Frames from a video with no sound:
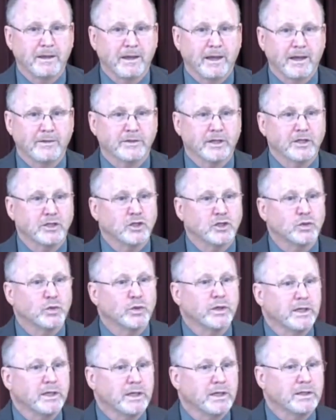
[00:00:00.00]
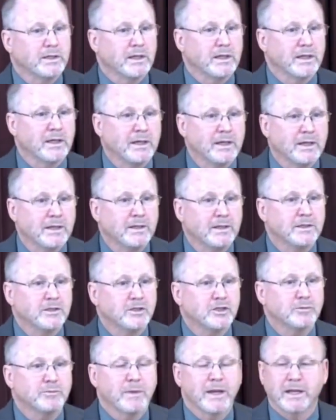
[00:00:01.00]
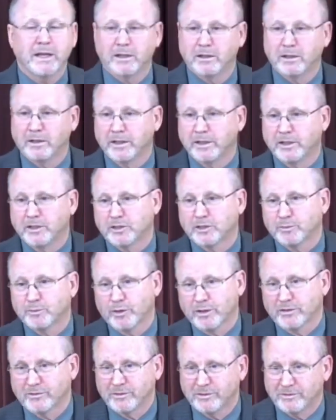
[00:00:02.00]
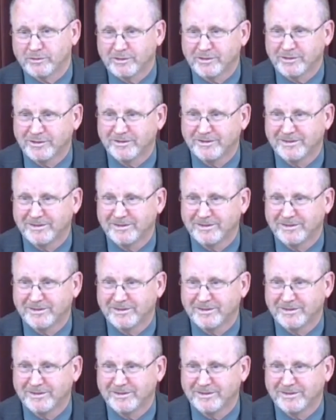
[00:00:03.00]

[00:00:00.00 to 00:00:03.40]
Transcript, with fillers: as a sweet smell in his presence.